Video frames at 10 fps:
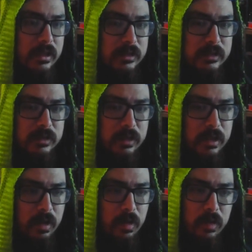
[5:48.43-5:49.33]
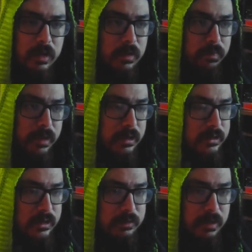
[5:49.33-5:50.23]
Just look at all the
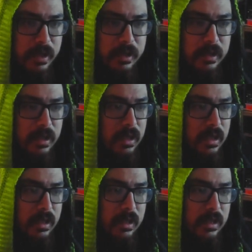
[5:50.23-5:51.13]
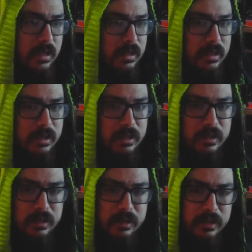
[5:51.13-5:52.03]
comparisons, man.
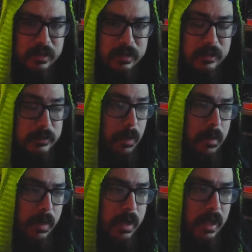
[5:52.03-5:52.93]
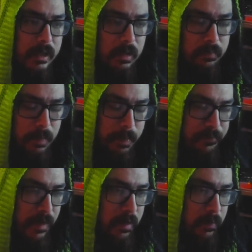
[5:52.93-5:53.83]
The Spider-Man, I'm not a big
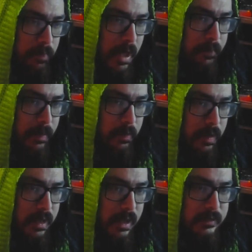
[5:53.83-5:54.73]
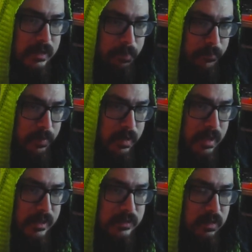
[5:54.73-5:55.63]
fan of the black, by the way, guys. I prefer the
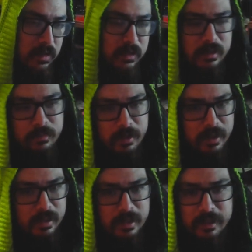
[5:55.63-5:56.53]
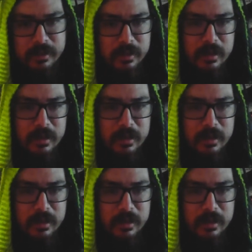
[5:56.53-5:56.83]
classic look. I'm not gonna lie.